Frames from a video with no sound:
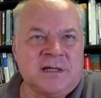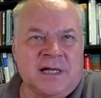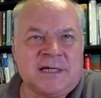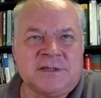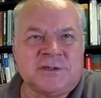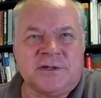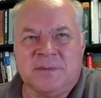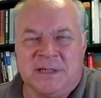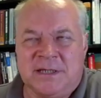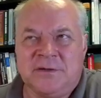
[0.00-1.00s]
like in
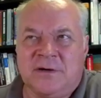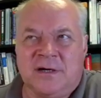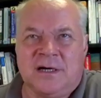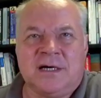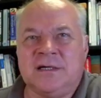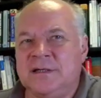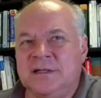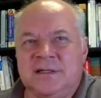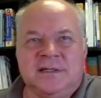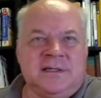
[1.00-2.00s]
Germany. You are
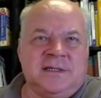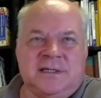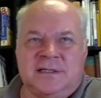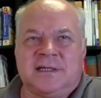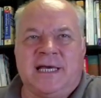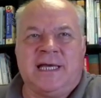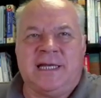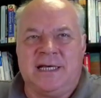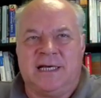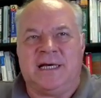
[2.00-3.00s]
in
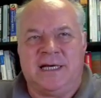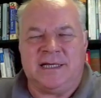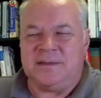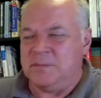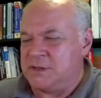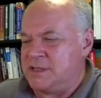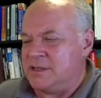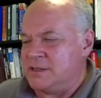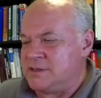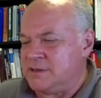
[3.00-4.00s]
Kenya and
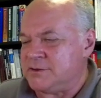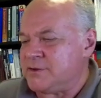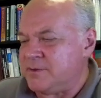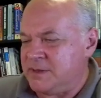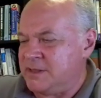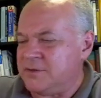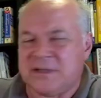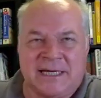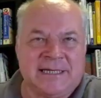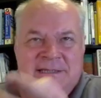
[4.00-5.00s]
machine is in Germany. You
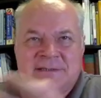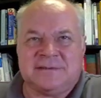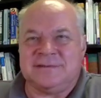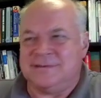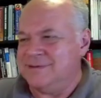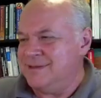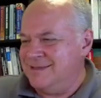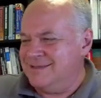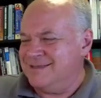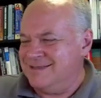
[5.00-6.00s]
cannot
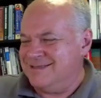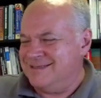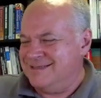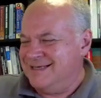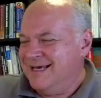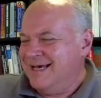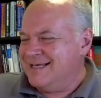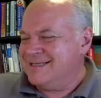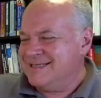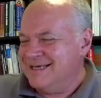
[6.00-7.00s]

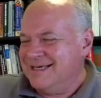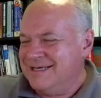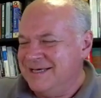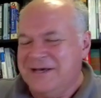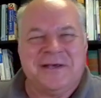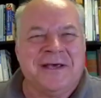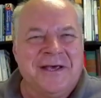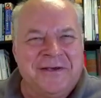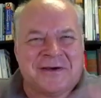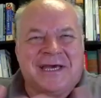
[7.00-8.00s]
it's,
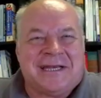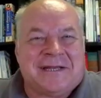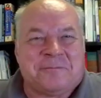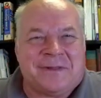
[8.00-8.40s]
you cannot